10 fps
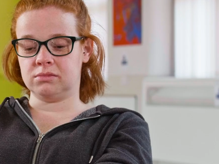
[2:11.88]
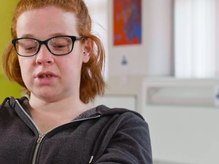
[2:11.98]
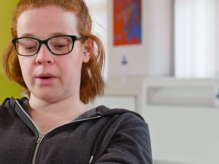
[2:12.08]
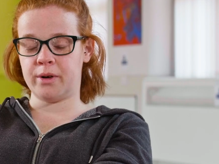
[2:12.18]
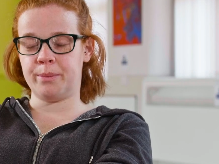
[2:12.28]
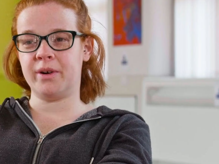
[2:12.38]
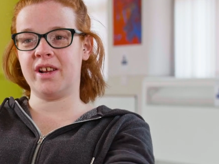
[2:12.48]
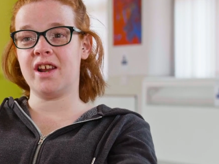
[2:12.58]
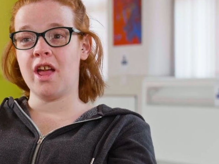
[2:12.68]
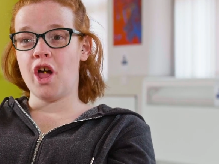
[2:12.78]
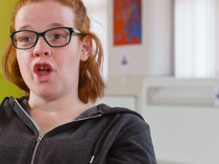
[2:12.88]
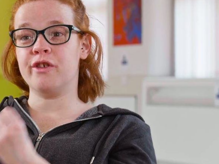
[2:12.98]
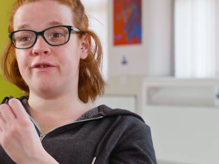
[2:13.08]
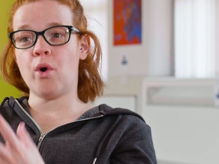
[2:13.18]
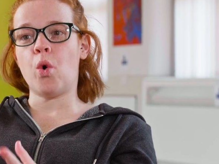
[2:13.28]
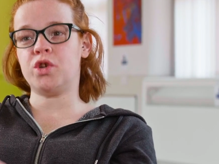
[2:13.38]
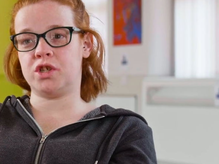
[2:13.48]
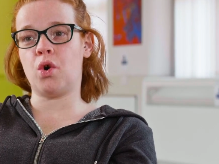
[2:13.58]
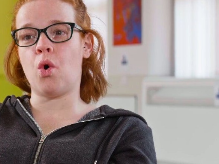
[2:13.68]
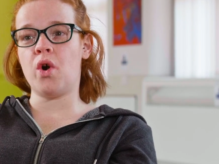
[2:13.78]
how can I put it, the force
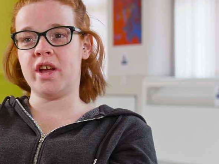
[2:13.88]
to go